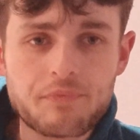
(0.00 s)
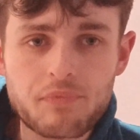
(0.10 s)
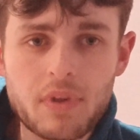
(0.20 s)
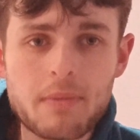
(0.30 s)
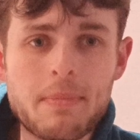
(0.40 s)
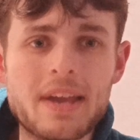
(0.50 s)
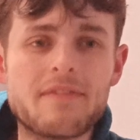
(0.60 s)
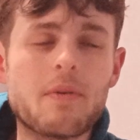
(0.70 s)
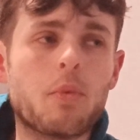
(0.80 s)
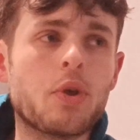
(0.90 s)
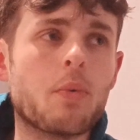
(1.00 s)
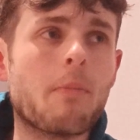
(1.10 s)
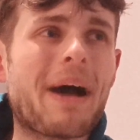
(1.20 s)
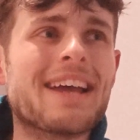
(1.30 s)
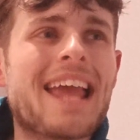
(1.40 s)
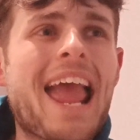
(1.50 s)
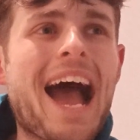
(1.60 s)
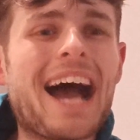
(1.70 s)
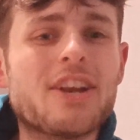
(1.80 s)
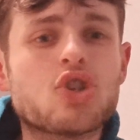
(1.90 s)
make of it what you will. But
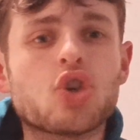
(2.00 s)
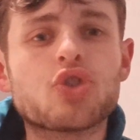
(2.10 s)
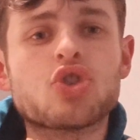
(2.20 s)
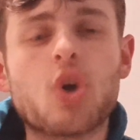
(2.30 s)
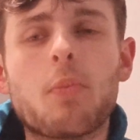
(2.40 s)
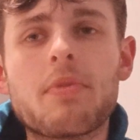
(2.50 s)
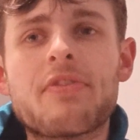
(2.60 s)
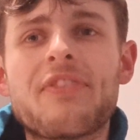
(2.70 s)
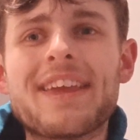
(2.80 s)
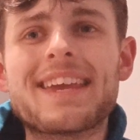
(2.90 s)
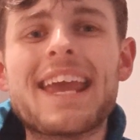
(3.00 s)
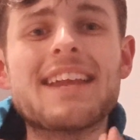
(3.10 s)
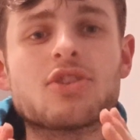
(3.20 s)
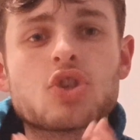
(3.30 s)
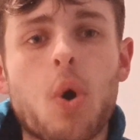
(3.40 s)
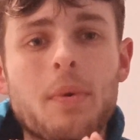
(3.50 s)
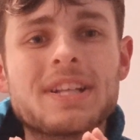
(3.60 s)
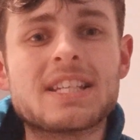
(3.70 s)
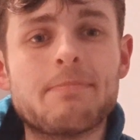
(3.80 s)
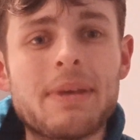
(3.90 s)
I just don't think it's going
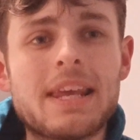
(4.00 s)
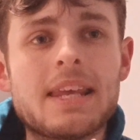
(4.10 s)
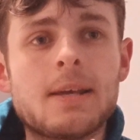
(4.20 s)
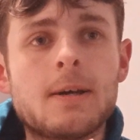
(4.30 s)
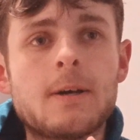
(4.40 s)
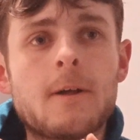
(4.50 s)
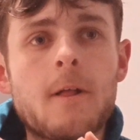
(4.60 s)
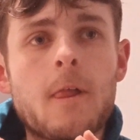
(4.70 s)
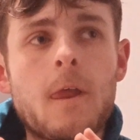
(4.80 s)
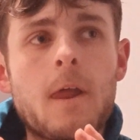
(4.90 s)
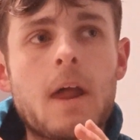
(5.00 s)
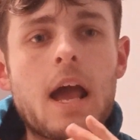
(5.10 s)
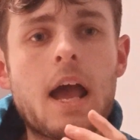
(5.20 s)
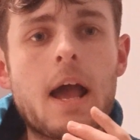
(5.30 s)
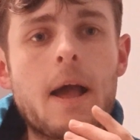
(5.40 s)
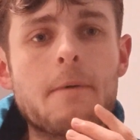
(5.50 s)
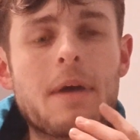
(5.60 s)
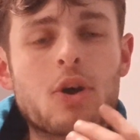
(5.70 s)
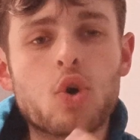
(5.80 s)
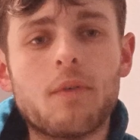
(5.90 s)
to be
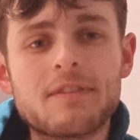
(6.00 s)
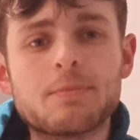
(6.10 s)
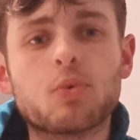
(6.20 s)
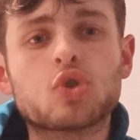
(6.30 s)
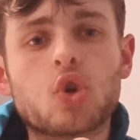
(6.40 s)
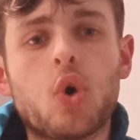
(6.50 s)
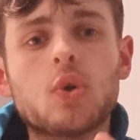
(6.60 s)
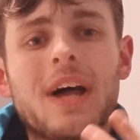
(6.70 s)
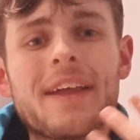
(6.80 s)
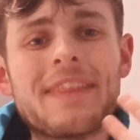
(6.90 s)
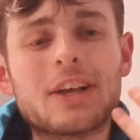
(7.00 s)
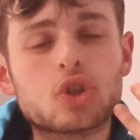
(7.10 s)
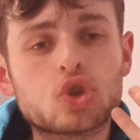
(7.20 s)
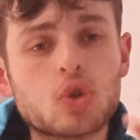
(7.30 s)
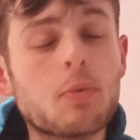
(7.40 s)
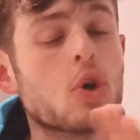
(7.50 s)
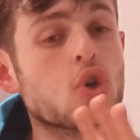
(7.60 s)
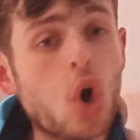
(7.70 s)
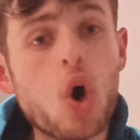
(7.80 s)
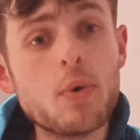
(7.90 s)
a comfortable scoreline that some,
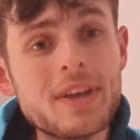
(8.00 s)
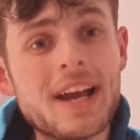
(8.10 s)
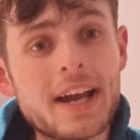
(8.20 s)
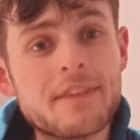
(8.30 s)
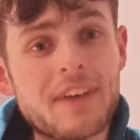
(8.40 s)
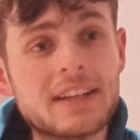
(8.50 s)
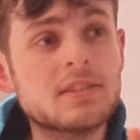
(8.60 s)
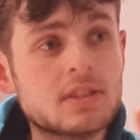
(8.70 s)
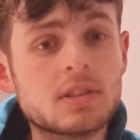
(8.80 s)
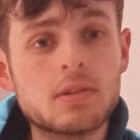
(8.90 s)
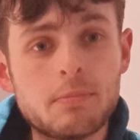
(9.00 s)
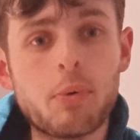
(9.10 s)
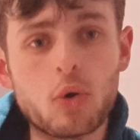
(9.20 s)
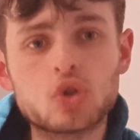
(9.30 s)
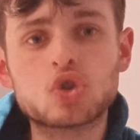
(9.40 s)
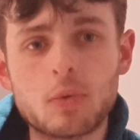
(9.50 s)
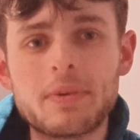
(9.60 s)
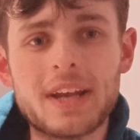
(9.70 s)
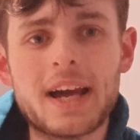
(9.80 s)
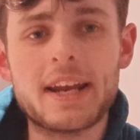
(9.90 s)
not all United fans, but some
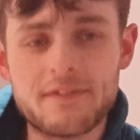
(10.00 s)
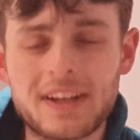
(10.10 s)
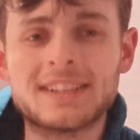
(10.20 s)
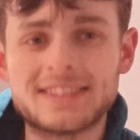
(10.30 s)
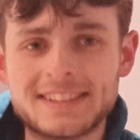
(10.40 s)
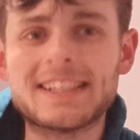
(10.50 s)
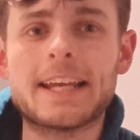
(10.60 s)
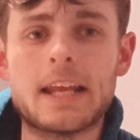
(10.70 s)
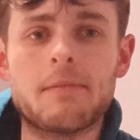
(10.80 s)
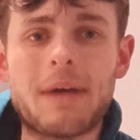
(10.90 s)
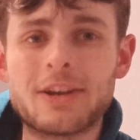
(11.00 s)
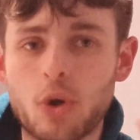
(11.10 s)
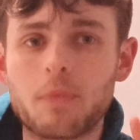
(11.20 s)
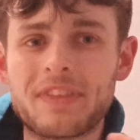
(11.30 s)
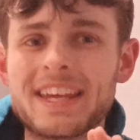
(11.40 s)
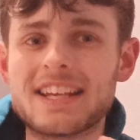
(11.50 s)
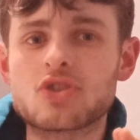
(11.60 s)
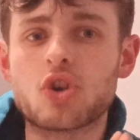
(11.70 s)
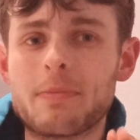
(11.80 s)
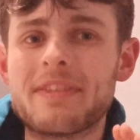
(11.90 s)
United fans are saying. I don't think it's
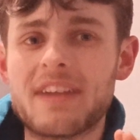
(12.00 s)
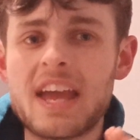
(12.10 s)
going to be that.